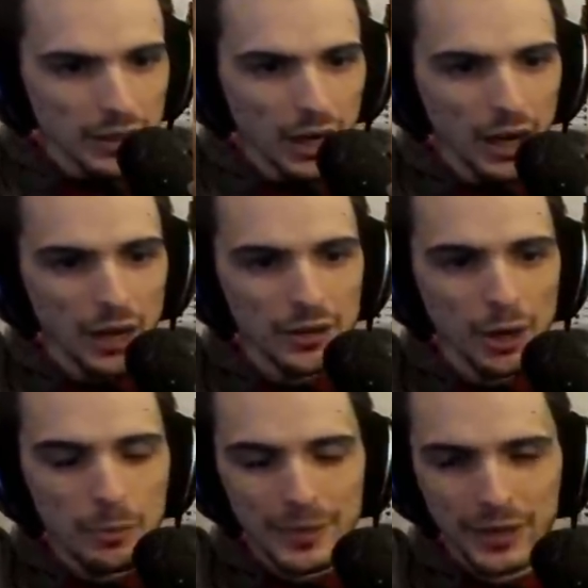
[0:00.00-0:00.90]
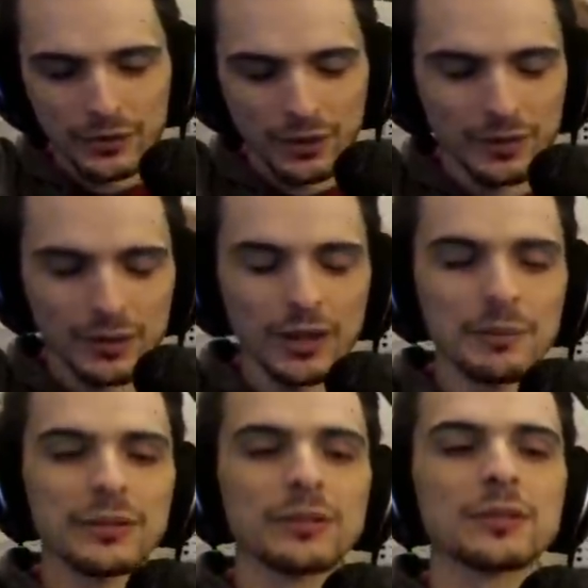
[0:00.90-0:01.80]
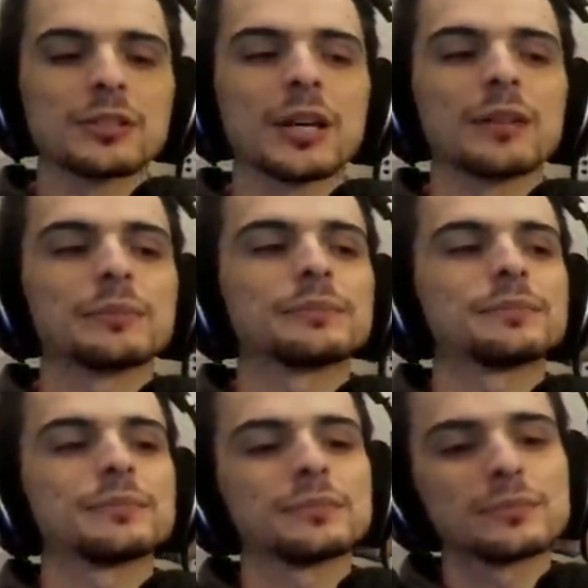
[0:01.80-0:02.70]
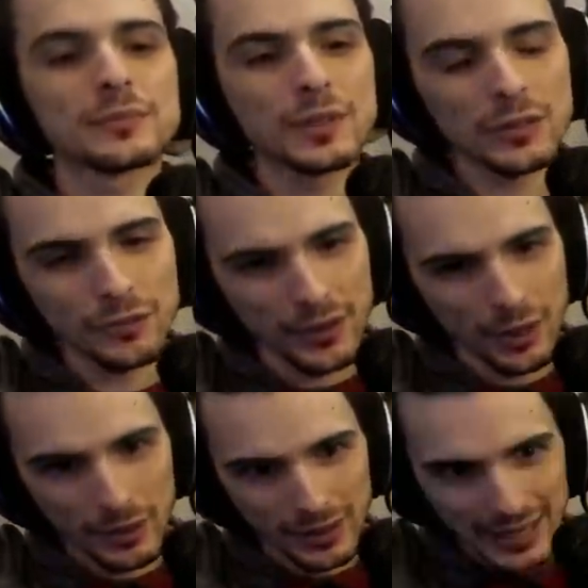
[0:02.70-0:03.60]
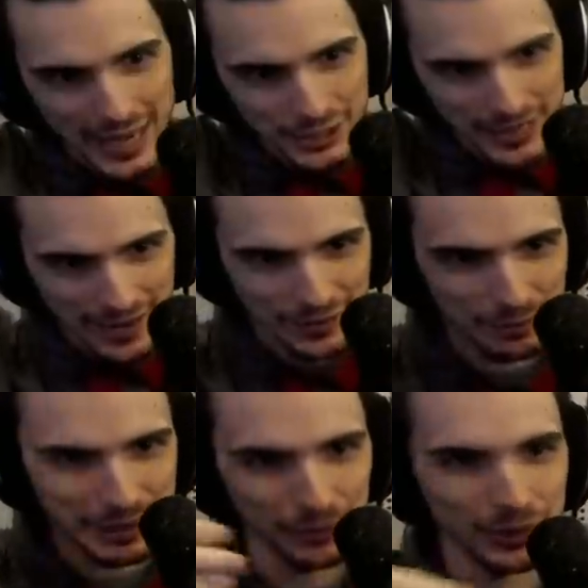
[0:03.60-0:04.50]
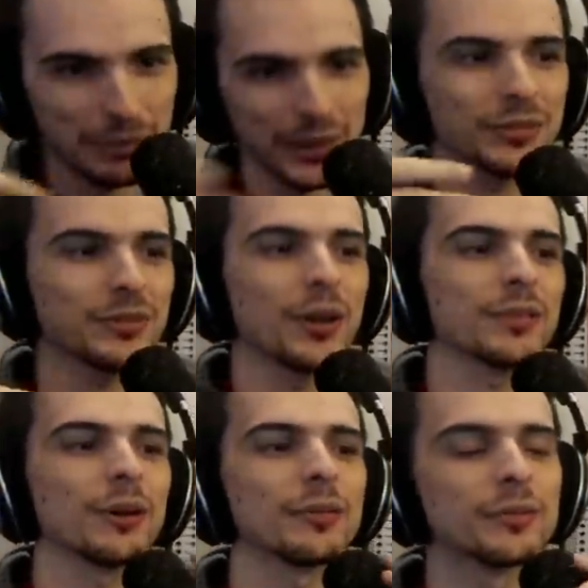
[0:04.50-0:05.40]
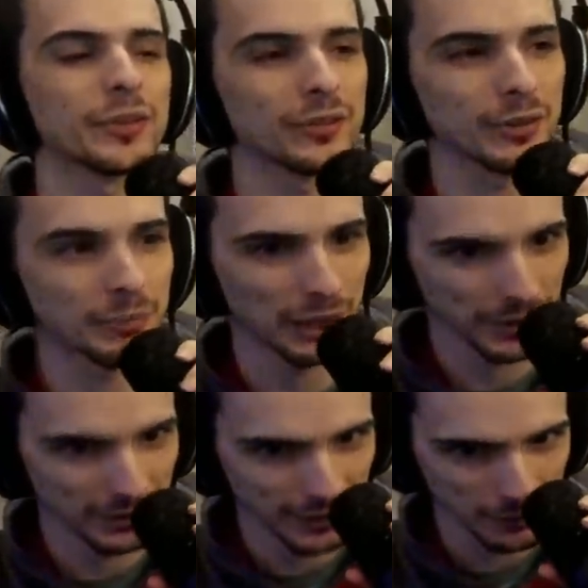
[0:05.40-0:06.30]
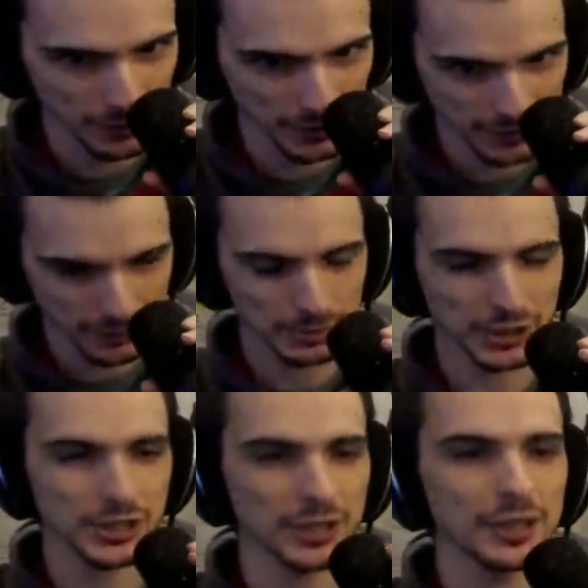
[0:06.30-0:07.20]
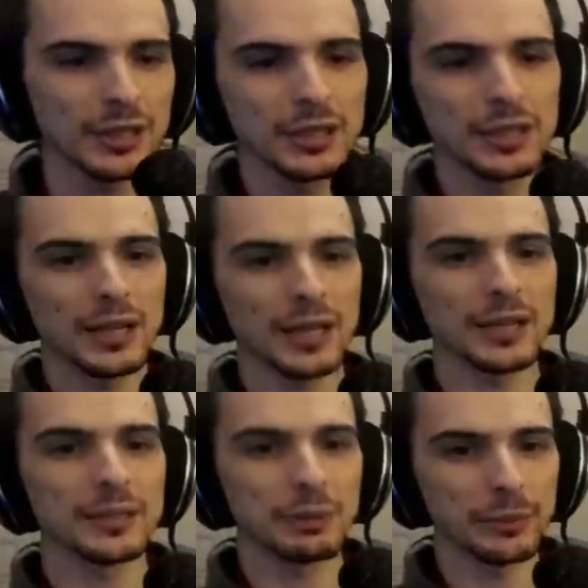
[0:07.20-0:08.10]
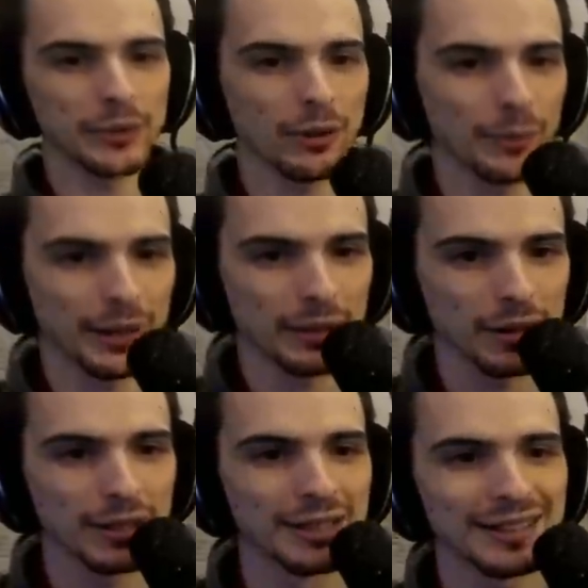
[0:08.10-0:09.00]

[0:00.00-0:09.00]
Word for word: Uh, no, Mimiko. Sorry, there's a lot of messes in chat. This is fun though. I like actually having people to bounce thoughts off of because sometimes I say really stupid shit and I need people to call me out on it.